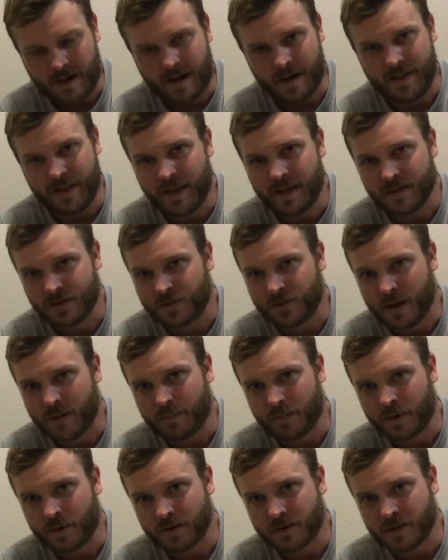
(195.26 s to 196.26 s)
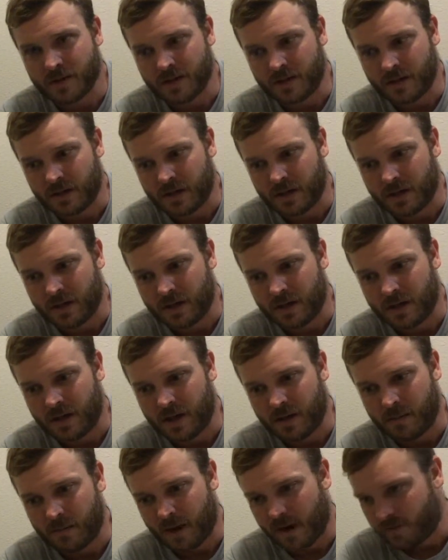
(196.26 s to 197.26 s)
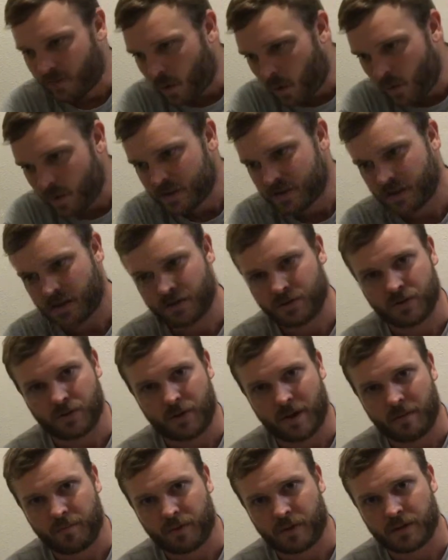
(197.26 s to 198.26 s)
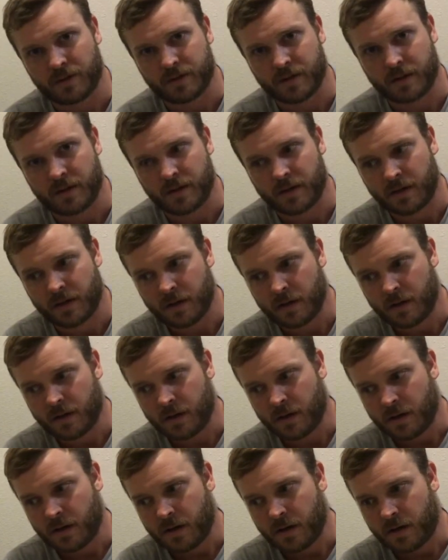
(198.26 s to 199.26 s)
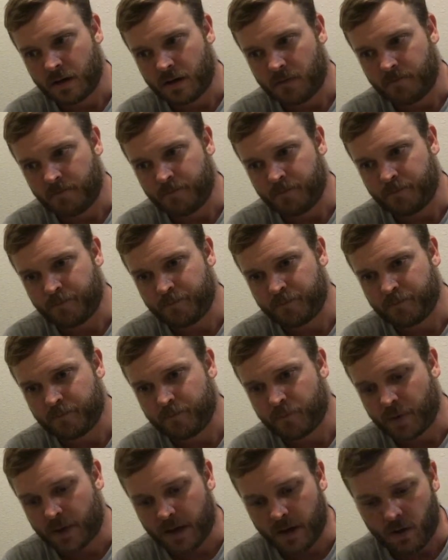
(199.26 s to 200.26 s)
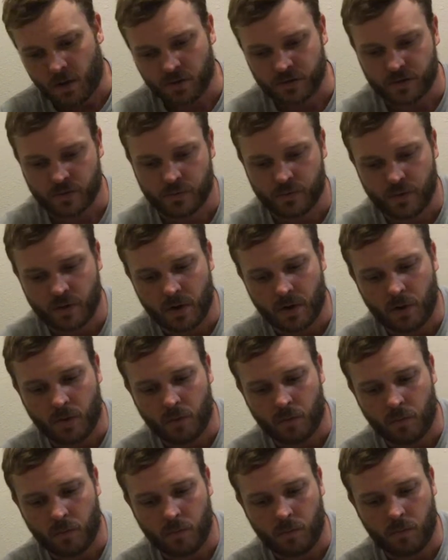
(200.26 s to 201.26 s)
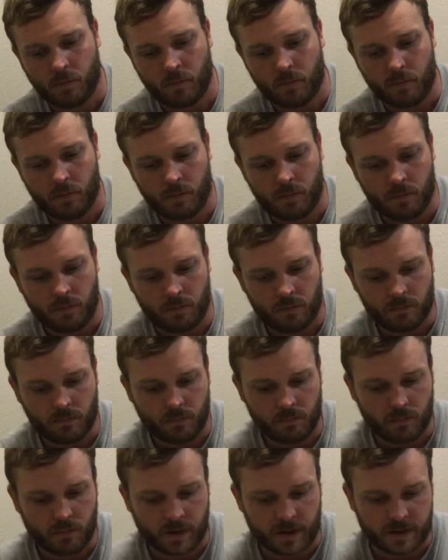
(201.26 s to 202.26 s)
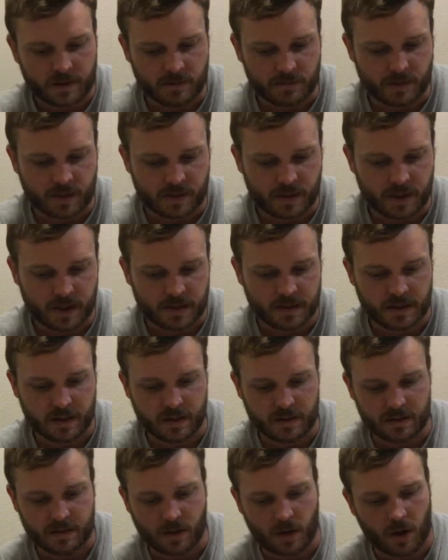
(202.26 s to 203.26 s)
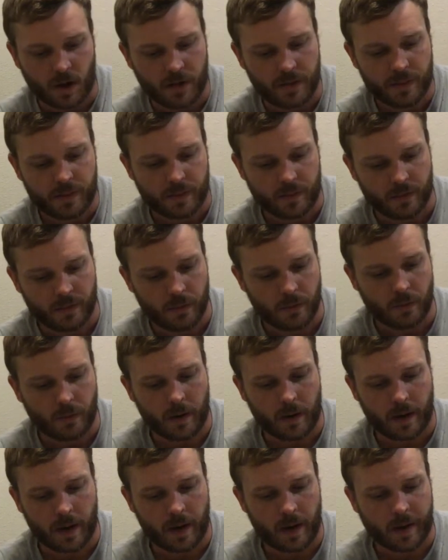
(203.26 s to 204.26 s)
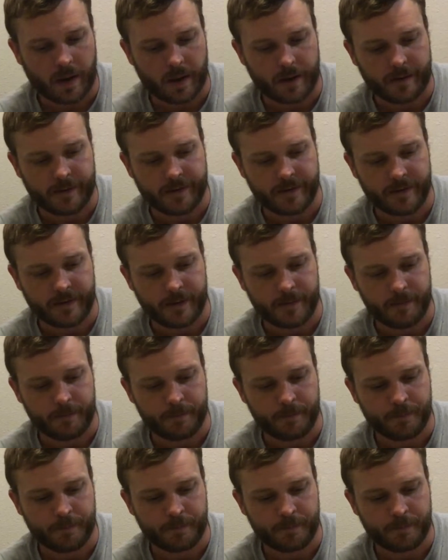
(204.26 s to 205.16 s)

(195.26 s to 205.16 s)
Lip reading: think he's a great person. I've always thought he was a great person. But I also know, like, some of the things that he's gone through, and